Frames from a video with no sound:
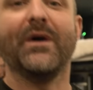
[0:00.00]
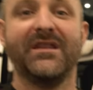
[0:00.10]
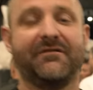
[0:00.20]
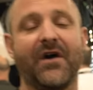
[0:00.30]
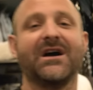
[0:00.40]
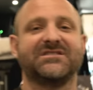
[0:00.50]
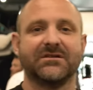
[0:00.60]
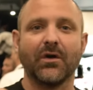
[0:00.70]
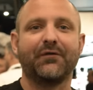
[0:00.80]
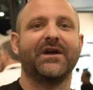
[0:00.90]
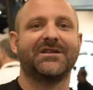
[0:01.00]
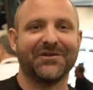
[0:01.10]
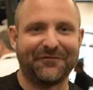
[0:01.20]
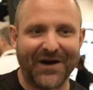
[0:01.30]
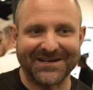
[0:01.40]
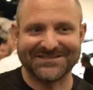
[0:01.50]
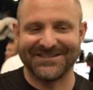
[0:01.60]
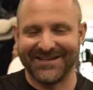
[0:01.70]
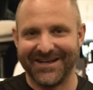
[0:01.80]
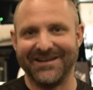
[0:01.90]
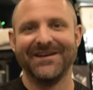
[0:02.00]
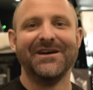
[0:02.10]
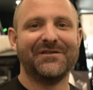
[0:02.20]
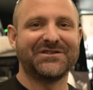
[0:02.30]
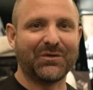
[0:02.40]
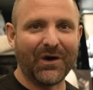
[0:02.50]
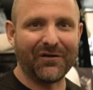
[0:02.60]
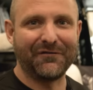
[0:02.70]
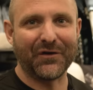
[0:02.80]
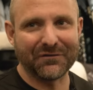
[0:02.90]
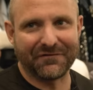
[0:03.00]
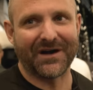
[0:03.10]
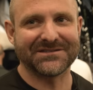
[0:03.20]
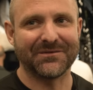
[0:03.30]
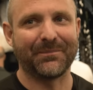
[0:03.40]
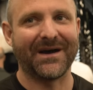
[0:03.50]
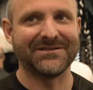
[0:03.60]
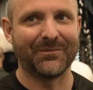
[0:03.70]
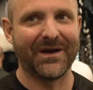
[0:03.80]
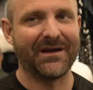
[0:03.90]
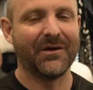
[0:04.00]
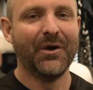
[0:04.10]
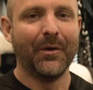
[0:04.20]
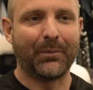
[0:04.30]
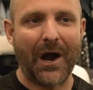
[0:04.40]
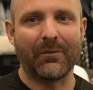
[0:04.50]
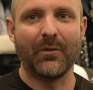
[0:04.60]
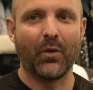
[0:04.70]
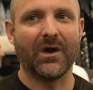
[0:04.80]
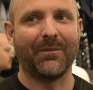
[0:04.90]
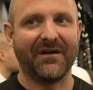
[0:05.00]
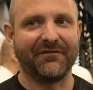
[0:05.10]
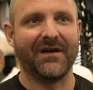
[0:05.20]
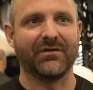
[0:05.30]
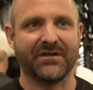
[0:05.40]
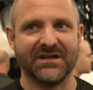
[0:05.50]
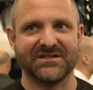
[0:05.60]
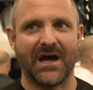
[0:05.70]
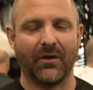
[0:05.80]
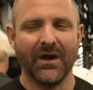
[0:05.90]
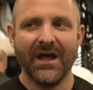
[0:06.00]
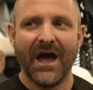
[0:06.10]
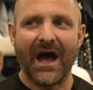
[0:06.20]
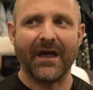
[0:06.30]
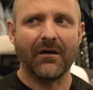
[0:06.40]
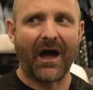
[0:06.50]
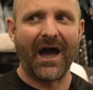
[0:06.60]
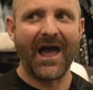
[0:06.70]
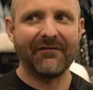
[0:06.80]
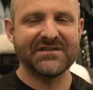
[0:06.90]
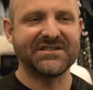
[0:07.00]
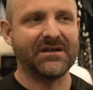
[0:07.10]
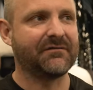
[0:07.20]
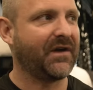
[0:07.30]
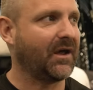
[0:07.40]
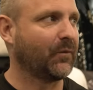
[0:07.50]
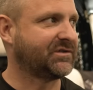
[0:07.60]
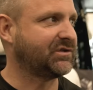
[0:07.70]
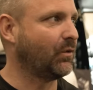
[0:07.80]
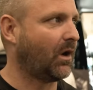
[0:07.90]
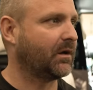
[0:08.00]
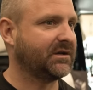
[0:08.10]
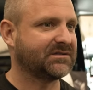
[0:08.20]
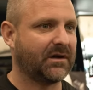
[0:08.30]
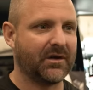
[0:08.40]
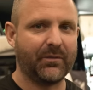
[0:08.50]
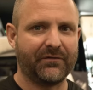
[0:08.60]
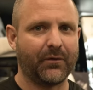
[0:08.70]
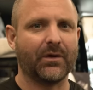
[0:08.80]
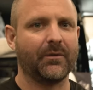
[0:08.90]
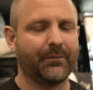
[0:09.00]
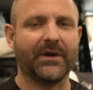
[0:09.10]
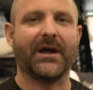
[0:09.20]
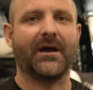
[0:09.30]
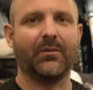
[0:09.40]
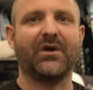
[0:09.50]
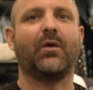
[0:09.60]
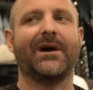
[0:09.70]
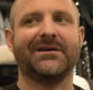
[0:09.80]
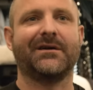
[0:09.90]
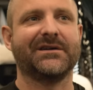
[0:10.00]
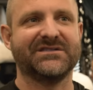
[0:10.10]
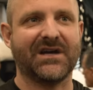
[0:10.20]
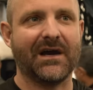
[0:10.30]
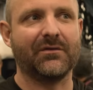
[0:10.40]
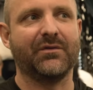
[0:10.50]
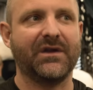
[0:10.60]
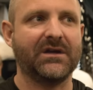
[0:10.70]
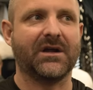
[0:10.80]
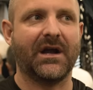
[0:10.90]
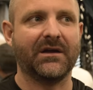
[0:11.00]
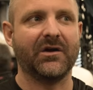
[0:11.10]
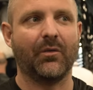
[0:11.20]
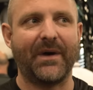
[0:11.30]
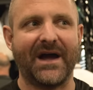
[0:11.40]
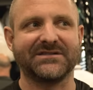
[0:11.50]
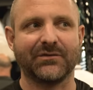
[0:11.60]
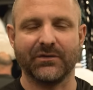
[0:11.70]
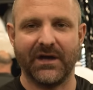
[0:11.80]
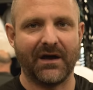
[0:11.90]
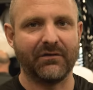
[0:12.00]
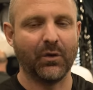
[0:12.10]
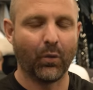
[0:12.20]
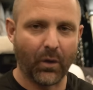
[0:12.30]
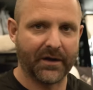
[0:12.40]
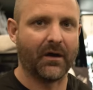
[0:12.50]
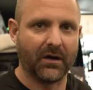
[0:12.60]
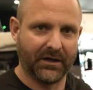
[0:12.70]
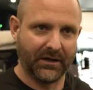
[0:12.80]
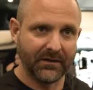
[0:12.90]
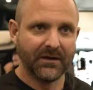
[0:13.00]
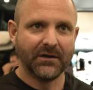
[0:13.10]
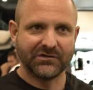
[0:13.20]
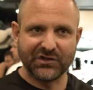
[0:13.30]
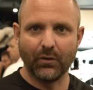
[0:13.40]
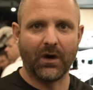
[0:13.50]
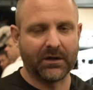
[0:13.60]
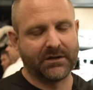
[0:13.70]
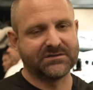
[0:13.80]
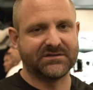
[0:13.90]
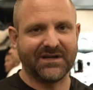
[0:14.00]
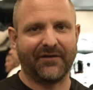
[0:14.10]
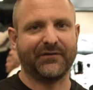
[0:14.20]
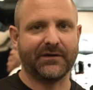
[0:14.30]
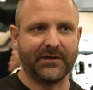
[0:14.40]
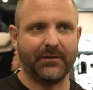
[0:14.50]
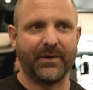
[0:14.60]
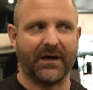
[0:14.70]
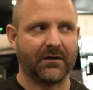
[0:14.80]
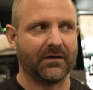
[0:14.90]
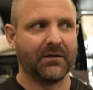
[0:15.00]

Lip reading: and the faucet. Don't forget the faucet, Kenny. The 12-volt faucet by Dometic. Probably one of my favorite things out. I haven't seen a van with two awnings on it before, but I gotta be quite honest, I don't think that I can go back to only having one awning. Two awnings, definitely better,